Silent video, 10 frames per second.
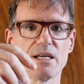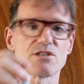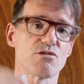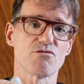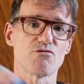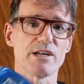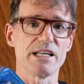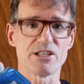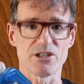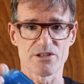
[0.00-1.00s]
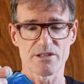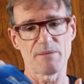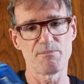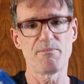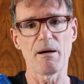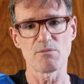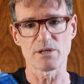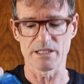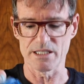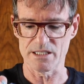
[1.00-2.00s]
It's really good. I popped
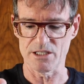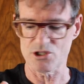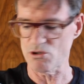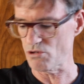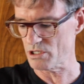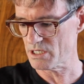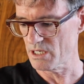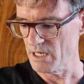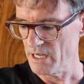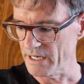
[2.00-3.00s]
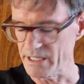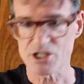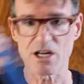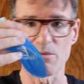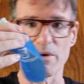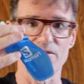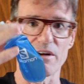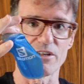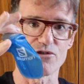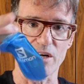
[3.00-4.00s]
one of these in the shorts, and each time I went
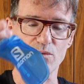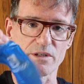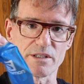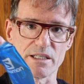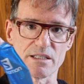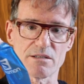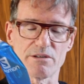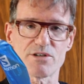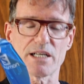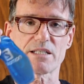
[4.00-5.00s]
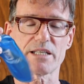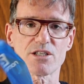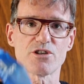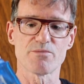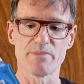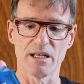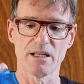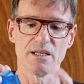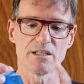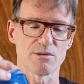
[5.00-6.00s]
around I drank one of these. So I drank 600 ml.
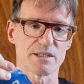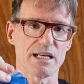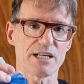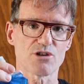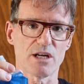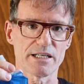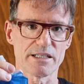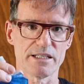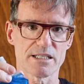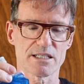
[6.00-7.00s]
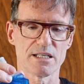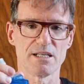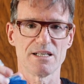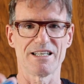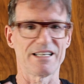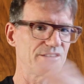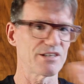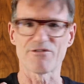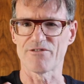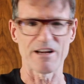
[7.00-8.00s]
There was an electrolyte in this, and I had
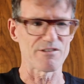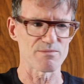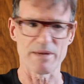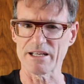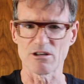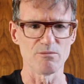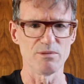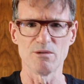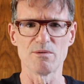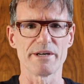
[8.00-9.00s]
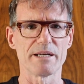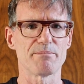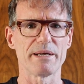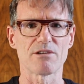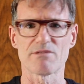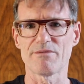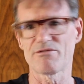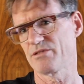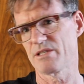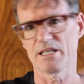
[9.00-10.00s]
different flavors: mango, blueberry, and pink
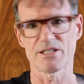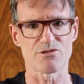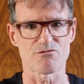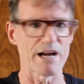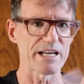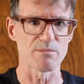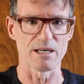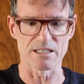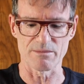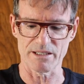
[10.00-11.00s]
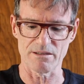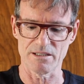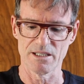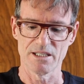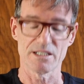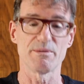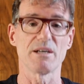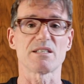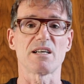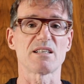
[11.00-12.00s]
grapefruit, and I just randomized them. To be
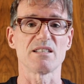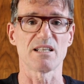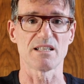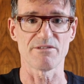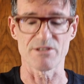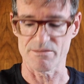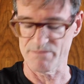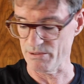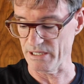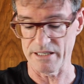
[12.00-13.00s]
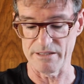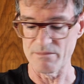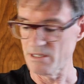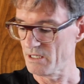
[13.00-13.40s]
honest, I couldn't tell the difference between any of them.